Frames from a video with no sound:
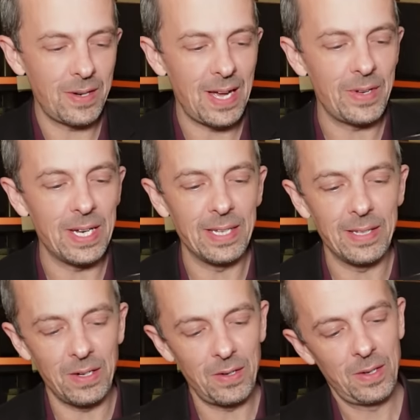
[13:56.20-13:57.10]
You don't have any
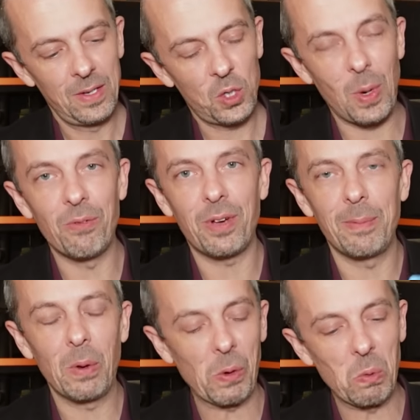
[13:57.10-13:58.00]
and then twelve
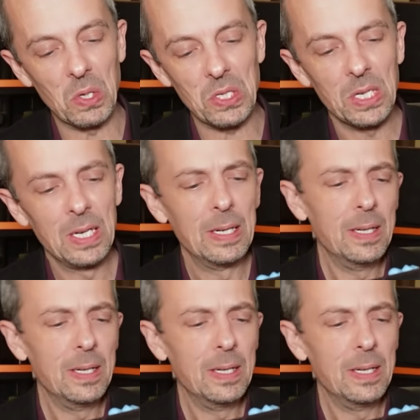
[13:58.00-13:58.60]
come along at once.